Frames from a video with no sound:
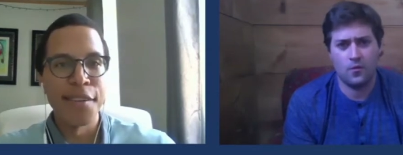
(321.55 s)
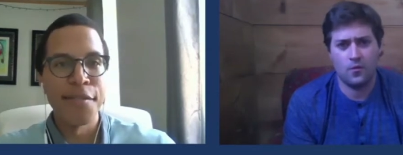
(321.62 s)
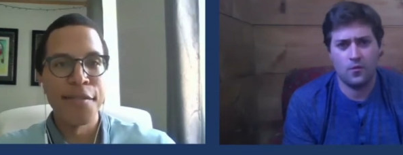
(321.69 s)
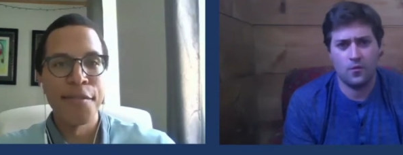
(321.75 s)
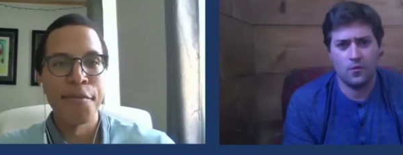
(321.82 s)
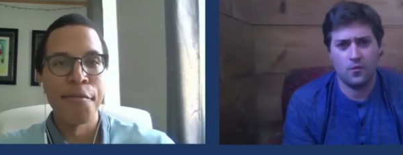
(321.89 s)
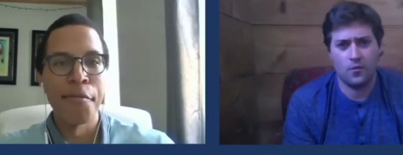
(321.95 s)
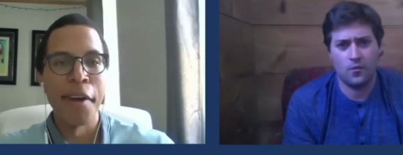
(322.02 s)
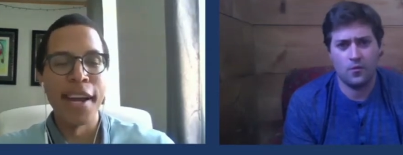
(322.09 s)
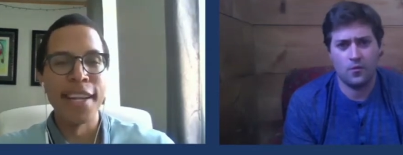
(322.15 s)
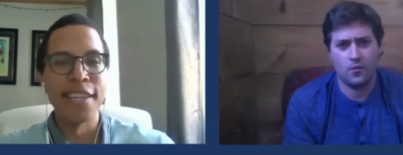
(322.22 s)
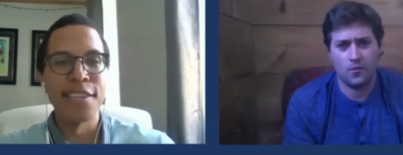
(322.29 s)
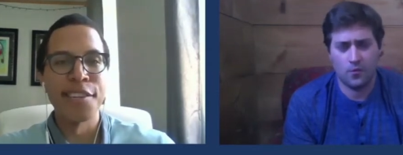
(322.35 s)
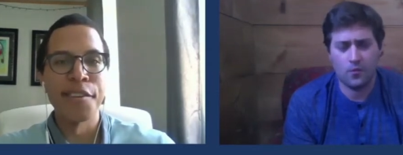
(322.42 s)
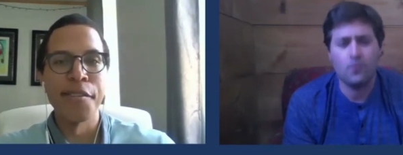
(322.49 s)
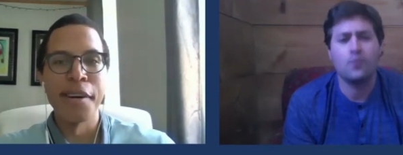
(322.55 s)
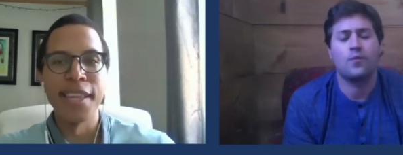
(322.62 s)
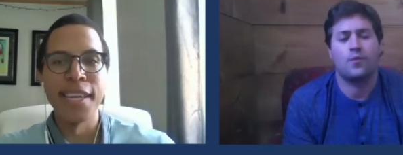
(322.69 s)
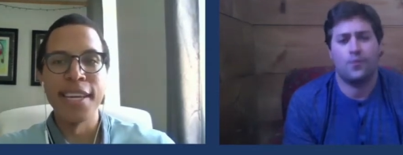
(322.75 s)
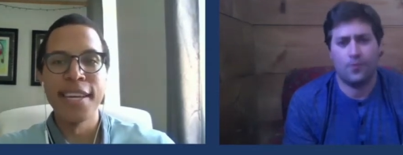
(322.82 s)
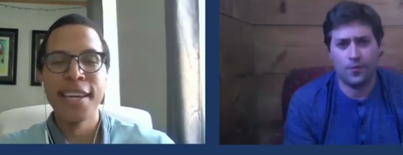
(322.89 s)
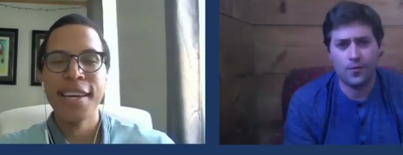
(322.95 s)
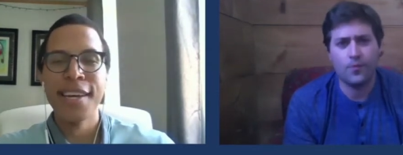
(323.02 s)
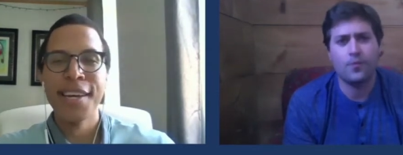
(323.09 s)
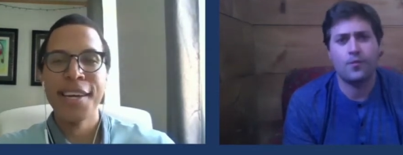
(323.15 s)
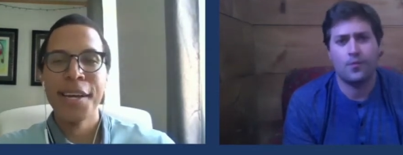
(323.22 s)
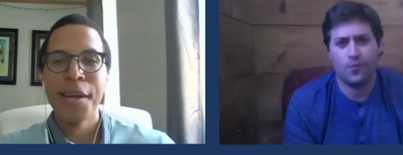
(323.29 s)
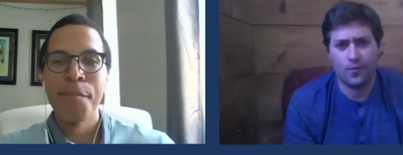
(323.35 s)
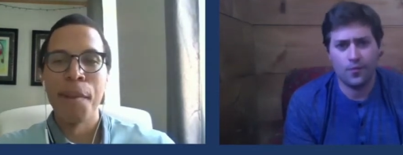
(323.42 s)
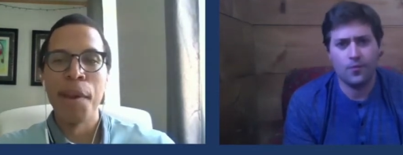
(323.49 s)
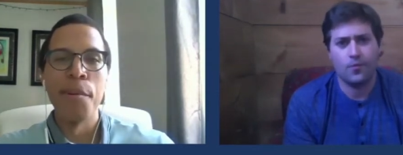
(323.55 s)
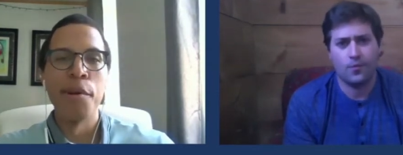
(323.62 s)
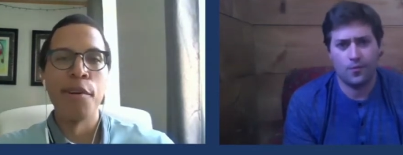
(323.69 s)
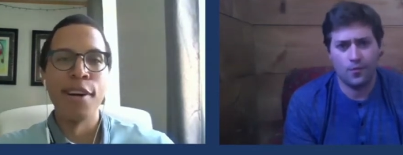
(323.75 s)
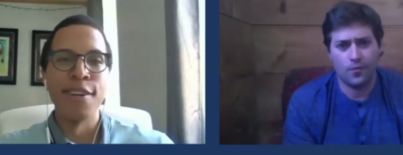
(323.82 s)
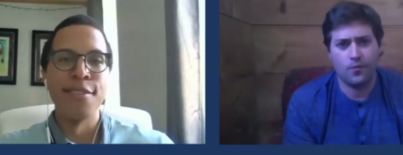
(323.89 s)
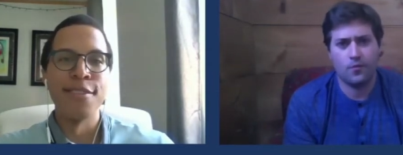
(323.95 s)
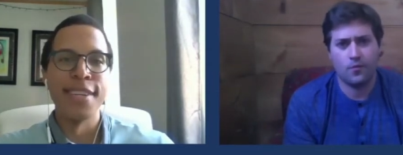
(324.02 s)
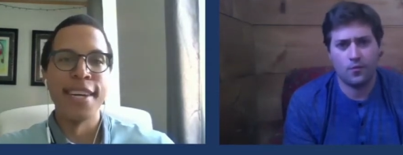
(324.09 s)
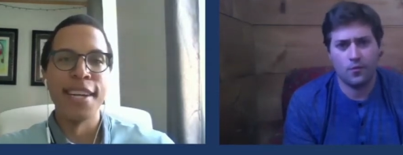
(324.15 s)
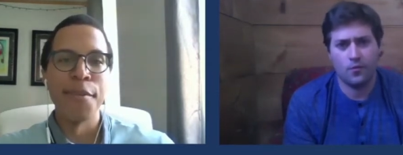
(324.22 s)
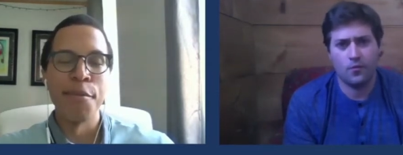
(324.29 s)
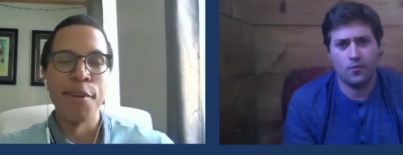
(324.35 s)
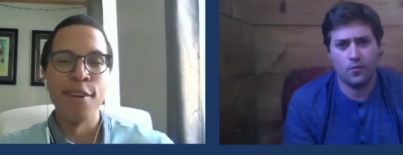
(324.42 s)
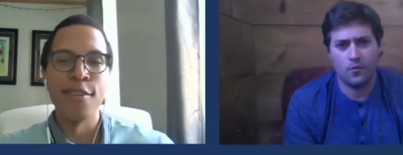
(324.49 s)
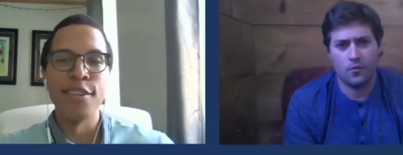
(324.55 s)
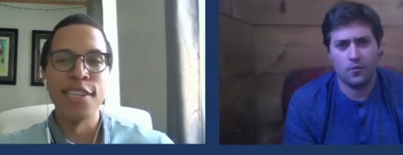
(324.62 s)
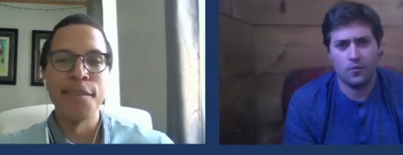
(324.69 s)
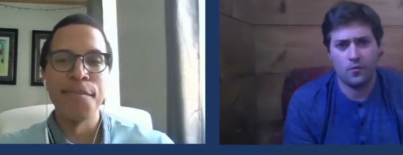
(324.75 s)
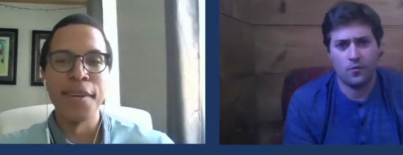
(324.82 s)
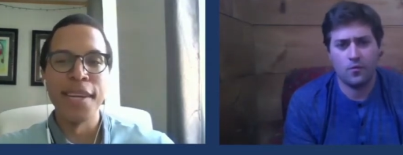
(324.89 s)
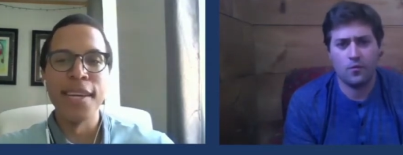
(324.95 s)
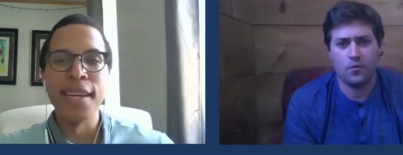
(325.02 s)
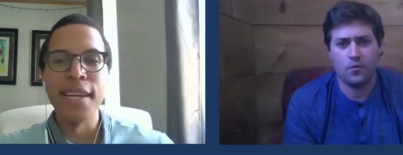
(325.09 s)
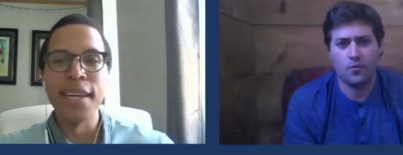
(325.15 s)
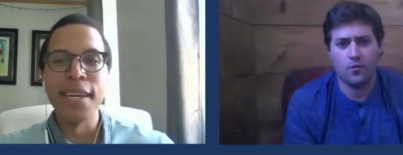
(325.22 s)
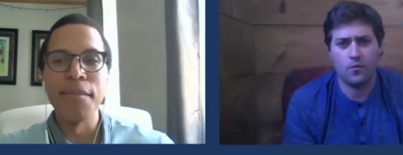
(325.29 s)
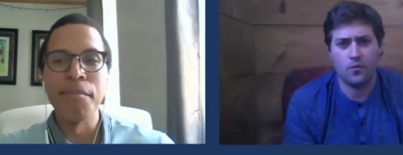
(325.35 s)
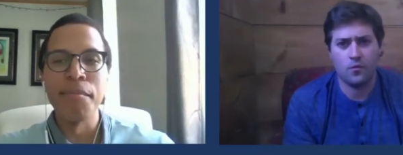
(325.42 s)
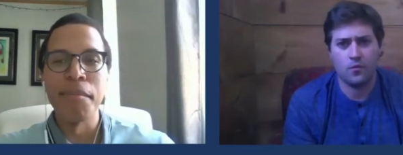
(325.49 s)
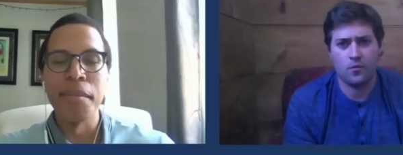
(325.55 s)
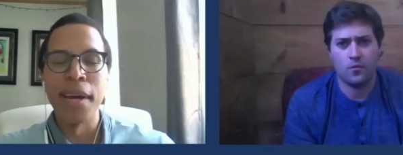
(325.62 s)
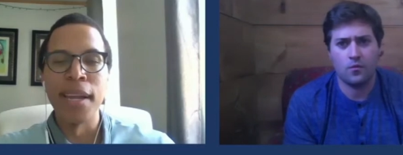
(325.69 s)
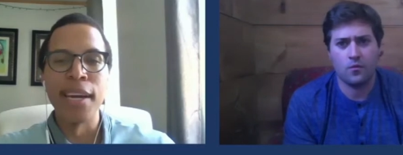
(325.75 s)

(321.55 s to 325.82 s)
Speaker 1: stuff, right? And so I think people don't understand like when you're a GP,